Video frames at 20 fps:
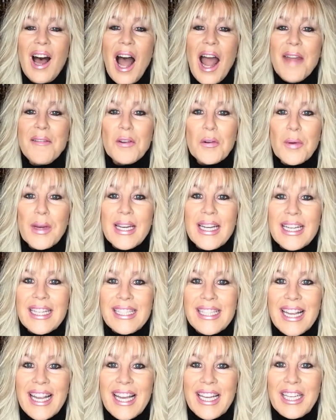Hi everyone,
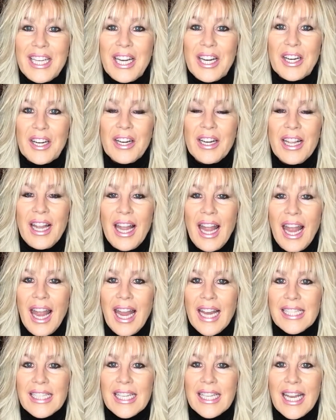it's Ann here.
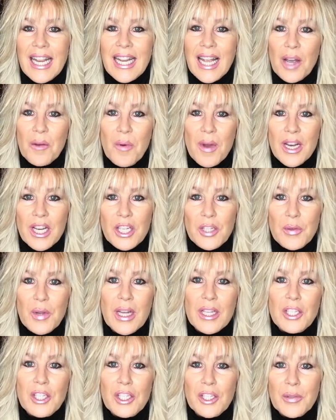Hey, today I want to
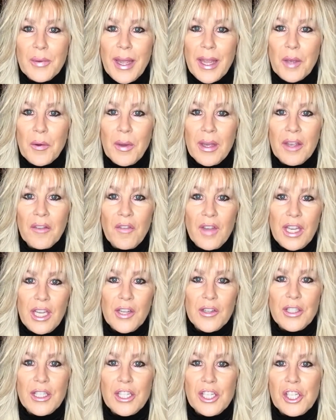do a quick
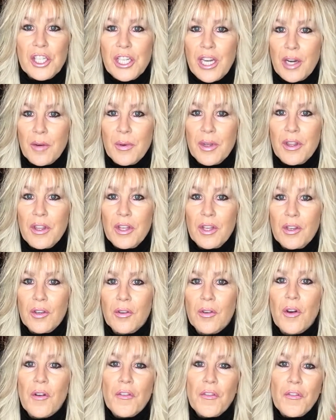video to share with
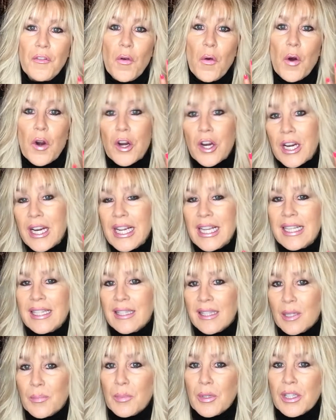you 4
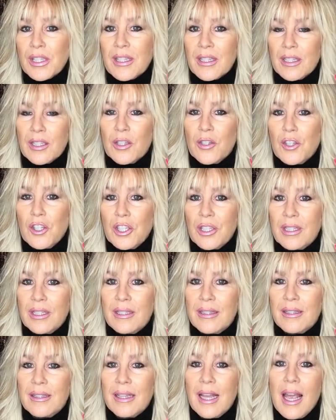simple
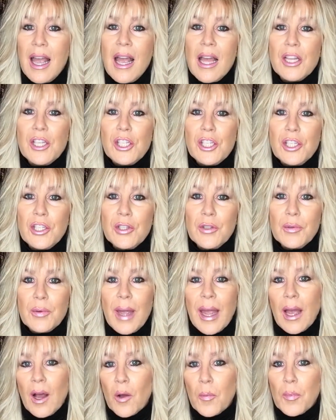solutions to
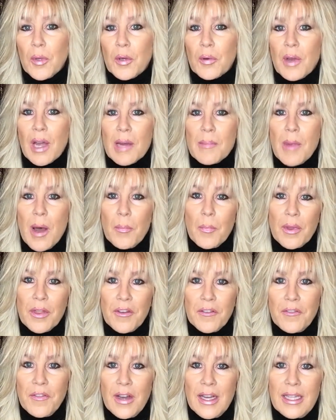help you come up with
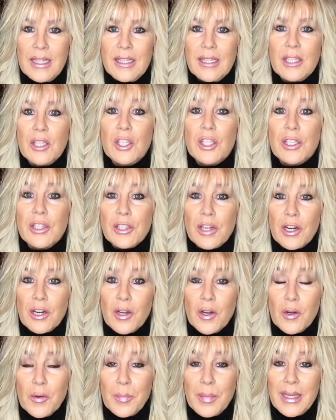the funds to start a
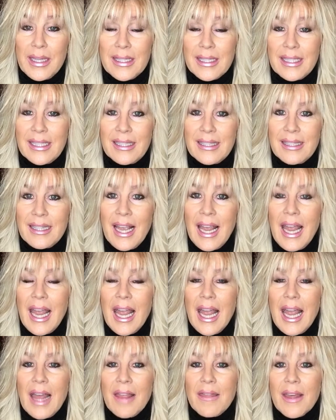home business.
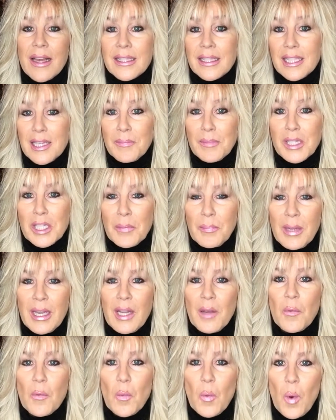That seems to
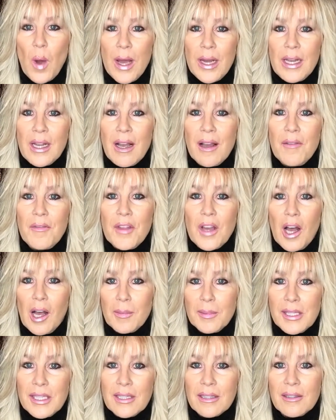be one of the
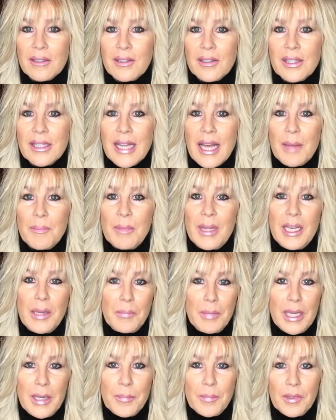obstacles that many
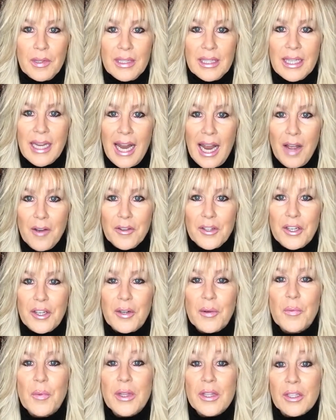people
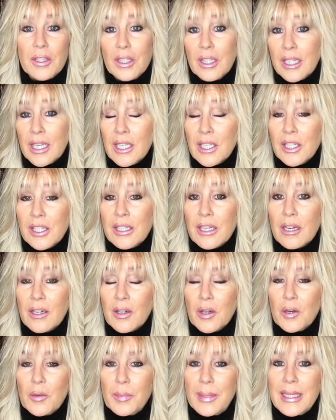encounter when they're looking to start
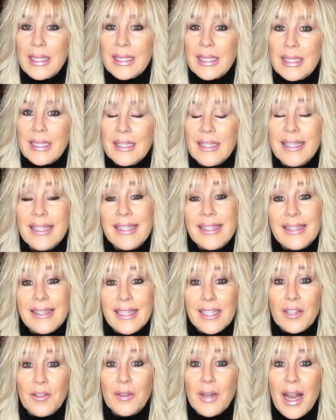a home business is
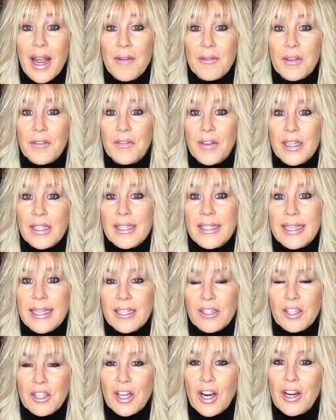they don't have the funds to
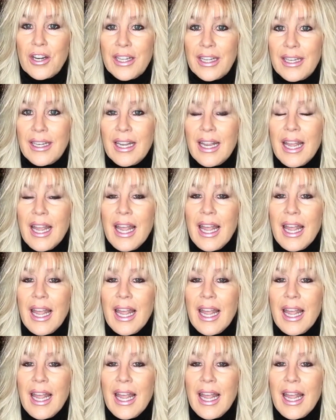get started.